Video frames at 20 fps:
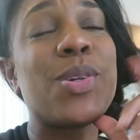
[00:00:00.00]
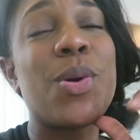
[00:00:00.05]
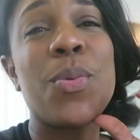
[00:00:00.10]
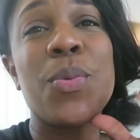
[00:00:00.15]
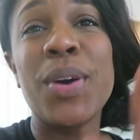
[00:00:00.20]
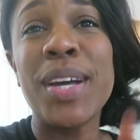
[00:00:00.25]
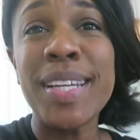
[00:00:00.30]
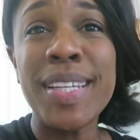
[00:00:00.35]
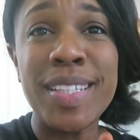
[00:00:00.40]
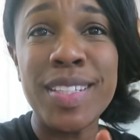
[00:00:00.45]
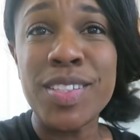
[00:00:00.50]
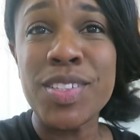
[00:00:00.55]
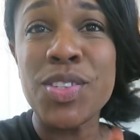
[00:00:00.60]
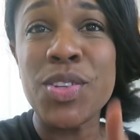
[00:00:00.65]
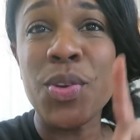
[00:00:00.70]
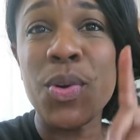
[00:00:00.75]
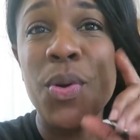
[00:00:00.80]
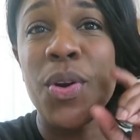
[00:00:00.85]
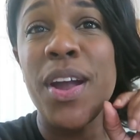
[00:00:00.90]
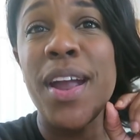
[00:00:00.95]
So what is
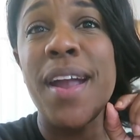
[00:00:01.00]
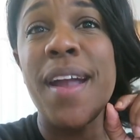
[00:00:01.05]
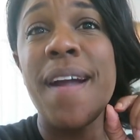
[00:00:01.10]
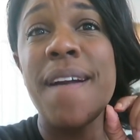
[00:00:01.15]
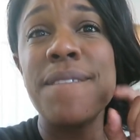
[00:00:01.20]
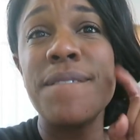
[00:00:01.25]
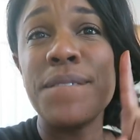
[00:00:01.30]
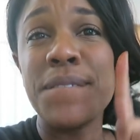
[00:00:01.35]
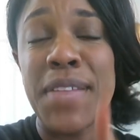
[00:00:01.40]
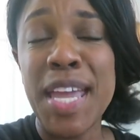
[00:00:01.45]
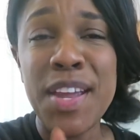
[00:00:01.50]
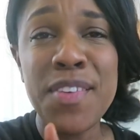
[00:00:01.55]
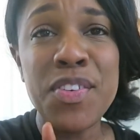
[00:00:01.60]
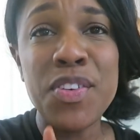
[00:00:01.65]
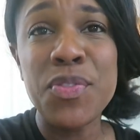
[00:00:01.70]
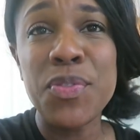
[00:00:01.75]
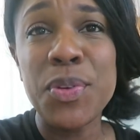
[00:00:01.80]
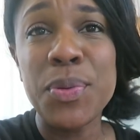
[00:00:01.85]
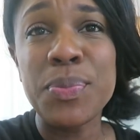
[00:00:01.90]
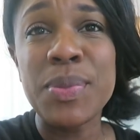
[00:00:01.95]
your
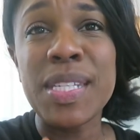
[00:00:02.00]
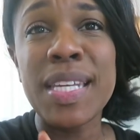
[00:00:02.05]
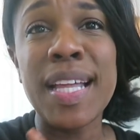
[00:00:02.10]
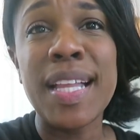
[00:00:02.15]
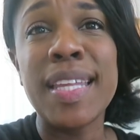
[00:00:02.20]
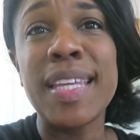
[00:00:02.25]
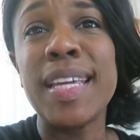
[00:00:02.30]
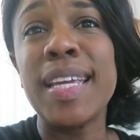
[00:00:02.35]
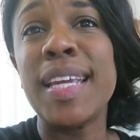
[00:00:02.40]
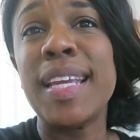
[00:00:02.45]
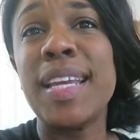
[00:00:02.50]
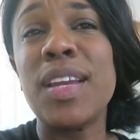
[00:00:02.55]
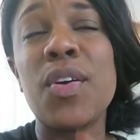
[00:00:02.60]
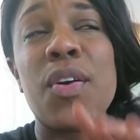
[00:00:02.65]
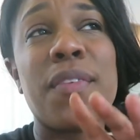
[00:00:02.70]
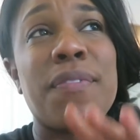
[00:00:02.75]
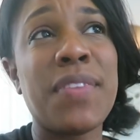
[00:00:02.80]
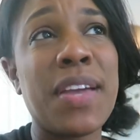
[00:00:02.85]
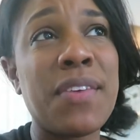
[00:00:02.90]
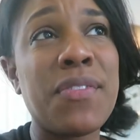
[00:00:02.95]
favorite room to clean
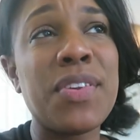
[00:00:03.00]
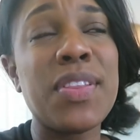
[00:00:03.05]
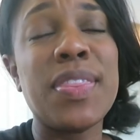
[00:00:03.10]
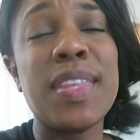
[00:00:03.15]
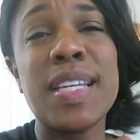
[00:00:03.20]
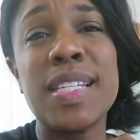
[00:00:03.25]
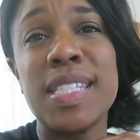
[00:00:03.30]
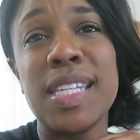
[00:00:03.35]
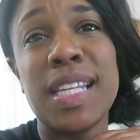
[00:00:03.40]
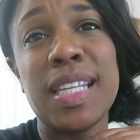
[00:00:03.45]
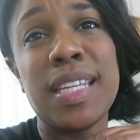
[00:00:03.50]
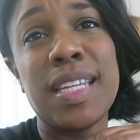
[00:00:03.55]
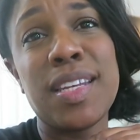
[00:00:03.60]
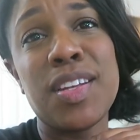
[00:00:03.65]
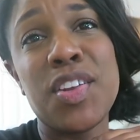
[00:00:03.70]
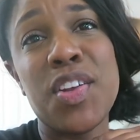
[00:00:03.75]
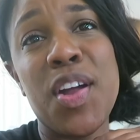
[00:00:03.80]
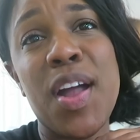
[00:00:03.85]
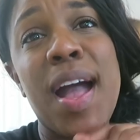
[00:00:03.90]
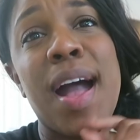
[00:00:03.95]
or favorite thing to clean
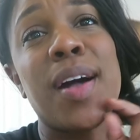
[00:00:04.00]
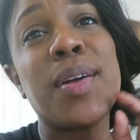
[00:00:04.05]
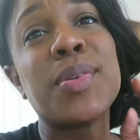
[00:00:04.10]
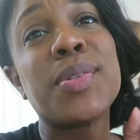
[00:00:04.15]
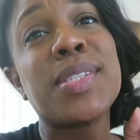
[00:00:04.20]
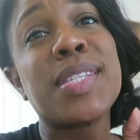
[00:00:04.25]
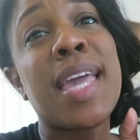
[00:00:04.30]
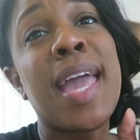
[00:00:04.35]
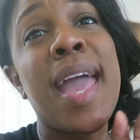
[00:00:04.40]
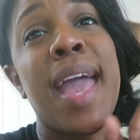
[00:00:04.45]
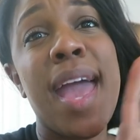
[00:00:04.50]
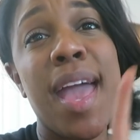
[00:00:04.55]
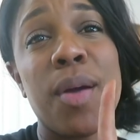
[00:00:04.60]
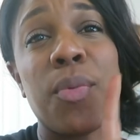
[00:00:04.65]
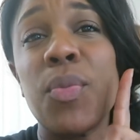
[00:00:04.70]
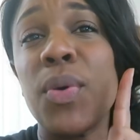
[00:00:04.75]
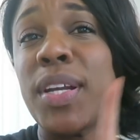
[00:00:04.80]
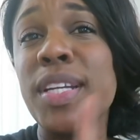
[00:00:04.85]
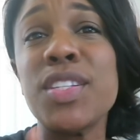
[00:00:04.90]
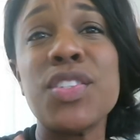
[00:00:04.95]
in your house?
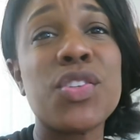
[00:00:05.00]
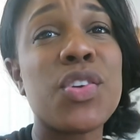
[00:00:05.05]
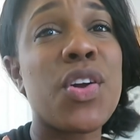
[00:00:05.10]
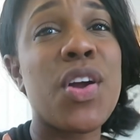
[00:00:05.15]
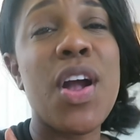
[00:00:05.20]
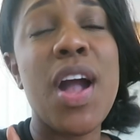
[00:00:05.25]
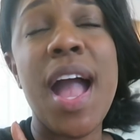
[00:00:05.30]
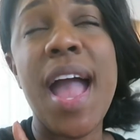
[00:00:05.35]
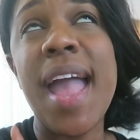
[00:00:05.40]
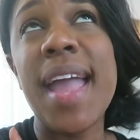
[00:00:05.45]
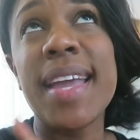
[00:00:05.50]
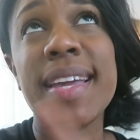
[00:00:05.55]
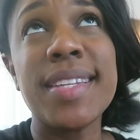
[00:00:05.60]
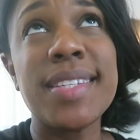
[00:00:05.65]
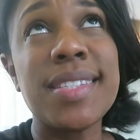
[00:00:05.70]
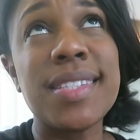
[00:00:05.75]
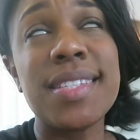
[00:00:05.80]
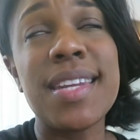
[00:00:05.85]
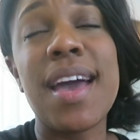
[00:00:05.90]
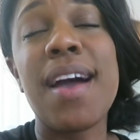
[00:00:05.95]
And what is your
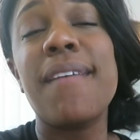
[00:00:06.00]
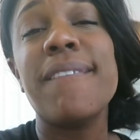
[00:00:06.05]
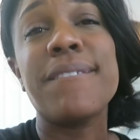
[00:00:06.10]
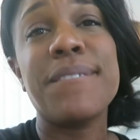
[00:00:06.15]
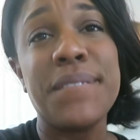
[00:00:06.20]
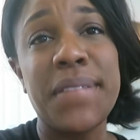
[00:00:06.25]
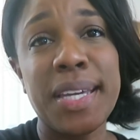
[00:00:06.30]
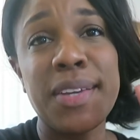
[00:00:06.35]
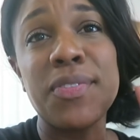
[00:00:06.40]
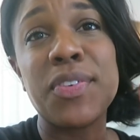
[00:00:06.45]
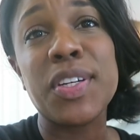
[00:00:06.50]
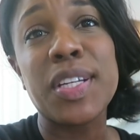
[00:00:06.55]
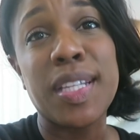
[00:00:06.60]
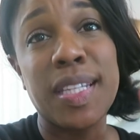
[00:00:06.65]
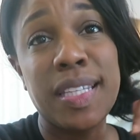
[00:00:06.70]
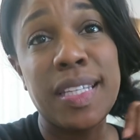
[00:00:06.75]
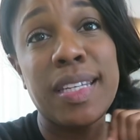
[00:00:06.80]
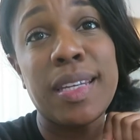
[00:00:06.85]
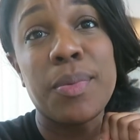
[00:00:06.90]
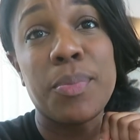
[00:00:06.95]
hands down favorite
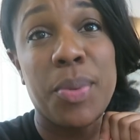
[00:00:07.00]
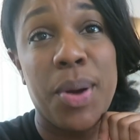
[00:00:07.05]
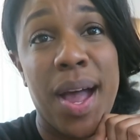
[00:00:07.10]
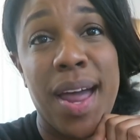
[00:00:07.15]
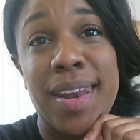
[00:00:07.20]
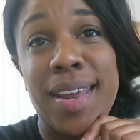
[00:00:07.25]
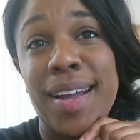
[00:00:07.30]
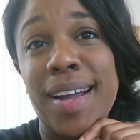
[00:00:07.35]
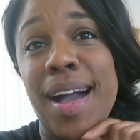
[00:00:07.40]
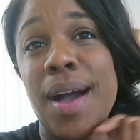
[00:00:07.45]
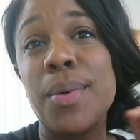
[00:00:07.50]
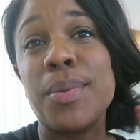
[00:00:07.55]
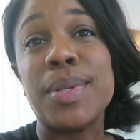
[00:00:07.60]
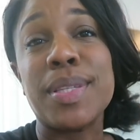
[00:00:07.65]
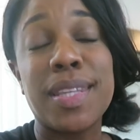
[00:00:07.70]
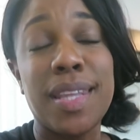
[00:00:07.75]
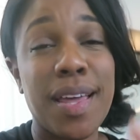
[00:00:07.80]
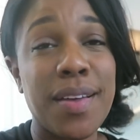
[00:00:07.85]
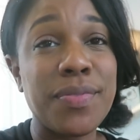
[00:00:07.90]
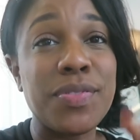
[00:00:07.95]
cleaning product? I
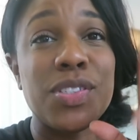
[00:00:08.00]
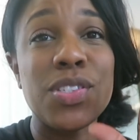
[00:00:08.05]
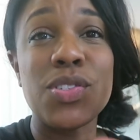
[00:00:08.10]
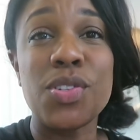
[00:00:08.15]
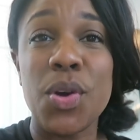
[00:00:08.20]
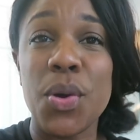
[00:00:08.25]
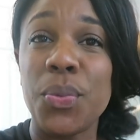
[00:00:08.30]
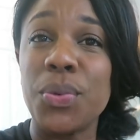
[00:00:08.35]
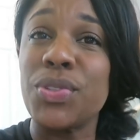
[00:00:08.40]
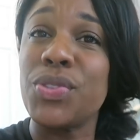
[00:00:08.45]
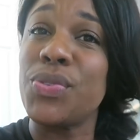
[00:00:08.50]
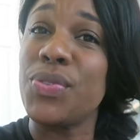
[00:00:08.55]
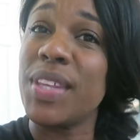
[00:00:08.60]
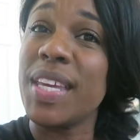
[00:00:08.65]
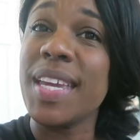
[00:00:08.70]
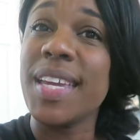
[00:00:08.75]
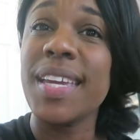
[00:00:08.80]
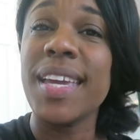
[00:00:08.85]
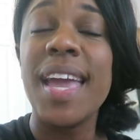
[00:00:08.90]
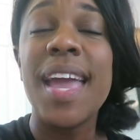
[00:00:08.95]
would love to know what you
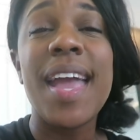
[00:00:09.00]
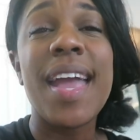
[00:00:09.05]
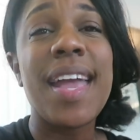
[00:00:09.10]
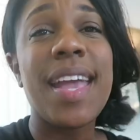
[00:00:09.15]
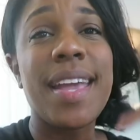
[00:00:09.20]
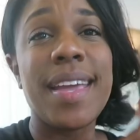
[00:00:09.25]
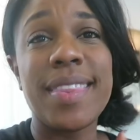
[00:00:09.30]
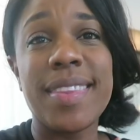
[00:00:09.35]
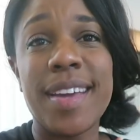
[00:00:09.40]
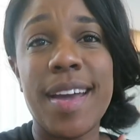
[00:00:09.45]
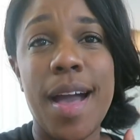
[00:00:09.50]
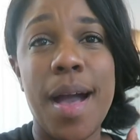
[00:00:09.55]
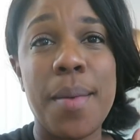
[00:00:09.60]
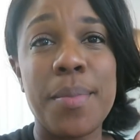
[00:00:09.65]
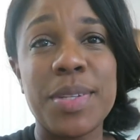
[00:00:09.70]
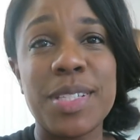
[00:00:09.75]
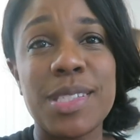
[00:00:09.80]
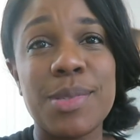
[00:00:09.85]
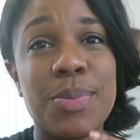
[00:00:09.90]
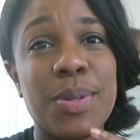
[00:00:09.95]
think in the
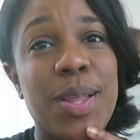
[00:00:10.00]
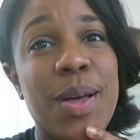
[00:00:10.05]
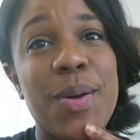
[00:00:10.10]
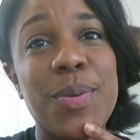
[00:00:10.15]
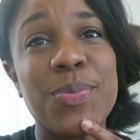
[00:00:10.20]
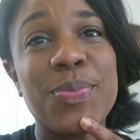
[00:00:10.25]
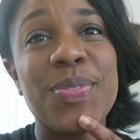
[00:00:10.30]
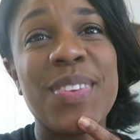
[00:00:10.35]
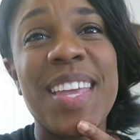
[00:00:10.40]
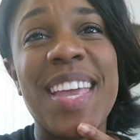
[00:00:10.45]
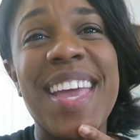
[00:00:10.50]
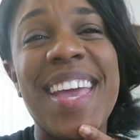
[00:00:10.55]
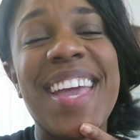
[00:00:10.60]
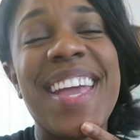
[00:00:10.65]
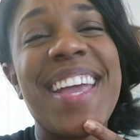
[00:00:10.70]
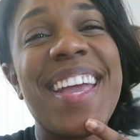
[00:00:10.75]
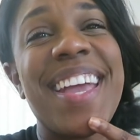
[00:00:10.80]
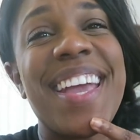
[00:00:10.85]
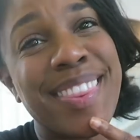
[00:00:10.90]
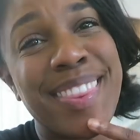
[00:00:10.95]
comments below.
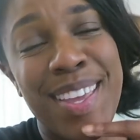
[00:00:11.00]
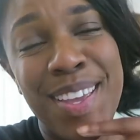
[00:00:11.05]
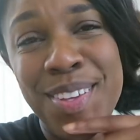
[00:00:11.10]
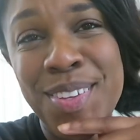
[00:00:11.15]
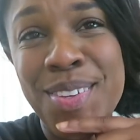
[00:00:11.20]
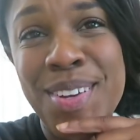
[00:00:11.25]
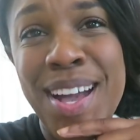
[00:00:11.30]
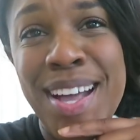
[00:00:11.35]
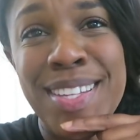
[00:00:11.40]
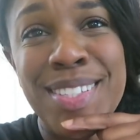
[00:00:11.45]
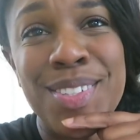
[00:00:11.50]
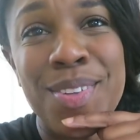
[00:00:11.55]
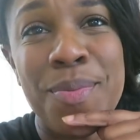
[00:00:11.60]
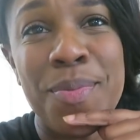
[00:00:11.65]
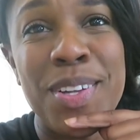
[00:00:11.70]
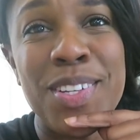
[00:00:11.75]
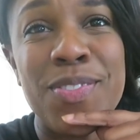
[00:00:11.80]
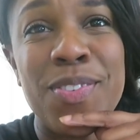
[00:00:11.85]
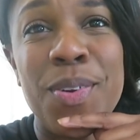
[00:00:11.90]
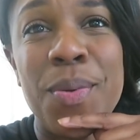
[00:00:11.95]
Thank you guys so
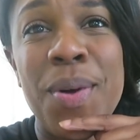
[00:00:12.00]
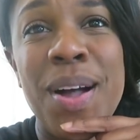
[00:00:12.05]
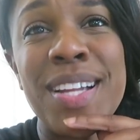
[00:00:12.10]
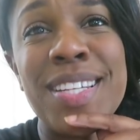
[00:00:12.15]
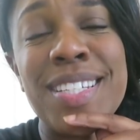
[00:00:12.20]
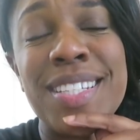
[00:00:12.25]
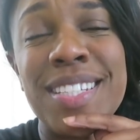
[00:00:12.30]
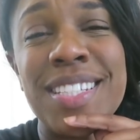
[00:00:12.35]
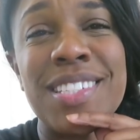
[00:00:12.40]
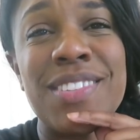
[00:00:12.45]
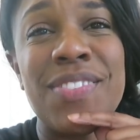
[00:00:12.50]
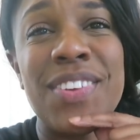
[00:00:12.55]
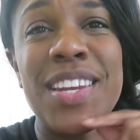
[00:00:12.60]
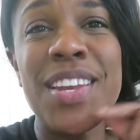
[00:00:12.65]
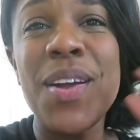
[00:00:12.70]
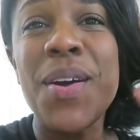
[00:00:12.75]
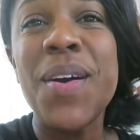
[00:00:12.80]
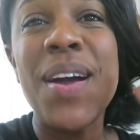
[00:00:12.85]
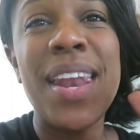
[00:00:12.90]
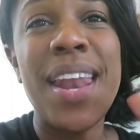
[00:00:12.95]
much for watching this
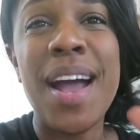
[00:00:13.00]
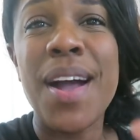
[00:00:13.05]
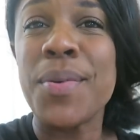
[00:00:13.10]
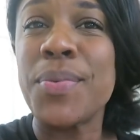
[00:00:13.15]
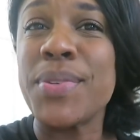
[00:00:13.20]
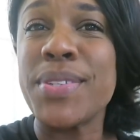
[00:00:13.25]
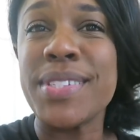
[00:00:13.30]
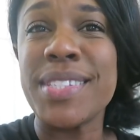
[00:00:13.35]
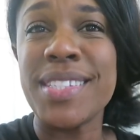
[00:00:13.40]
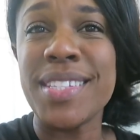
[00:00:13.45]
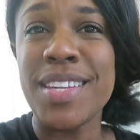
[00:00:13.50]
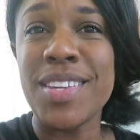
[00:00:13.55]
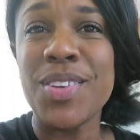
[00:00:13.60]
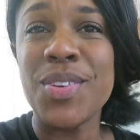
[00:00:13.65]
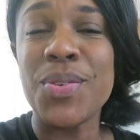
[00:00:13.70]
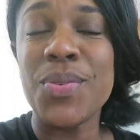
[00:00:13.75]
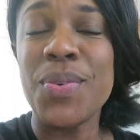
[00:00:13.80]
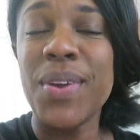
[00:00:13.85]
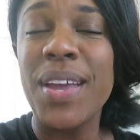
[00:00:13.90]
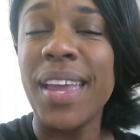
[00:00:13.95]
video, and I will see
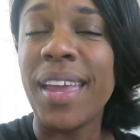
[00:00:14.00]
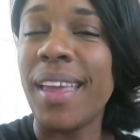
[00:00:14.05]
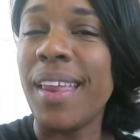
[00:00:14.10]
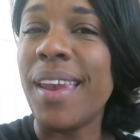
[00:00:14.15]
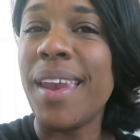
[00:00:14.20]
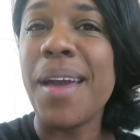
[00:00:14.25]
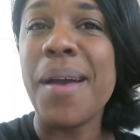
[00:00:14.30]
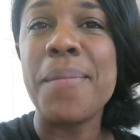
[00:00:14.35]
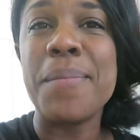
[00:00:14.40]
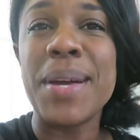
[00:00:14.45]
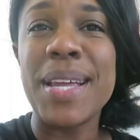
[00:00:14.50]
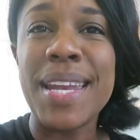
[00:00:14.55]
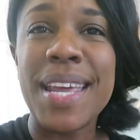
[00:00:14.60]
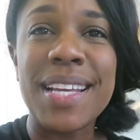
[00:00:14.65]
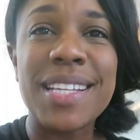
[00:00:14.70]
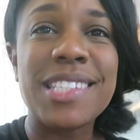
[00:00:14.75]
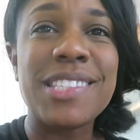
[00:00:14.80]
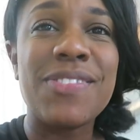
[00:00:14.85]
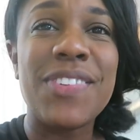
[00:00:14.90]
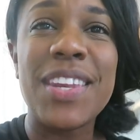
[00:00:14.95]
you in my
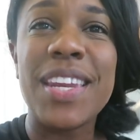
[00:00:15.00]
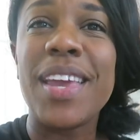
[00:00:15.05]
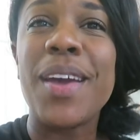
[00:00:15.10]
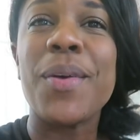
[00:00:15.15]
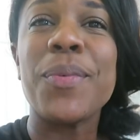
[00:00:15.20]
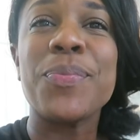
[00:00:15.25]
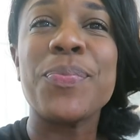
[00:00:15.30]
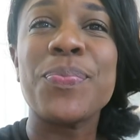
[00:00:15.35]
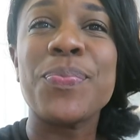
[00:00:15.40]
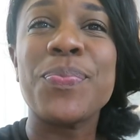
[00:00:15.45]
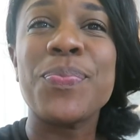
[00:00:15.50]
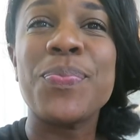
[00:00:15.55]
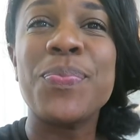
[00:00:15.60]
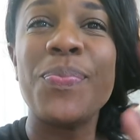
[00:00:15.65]
next video.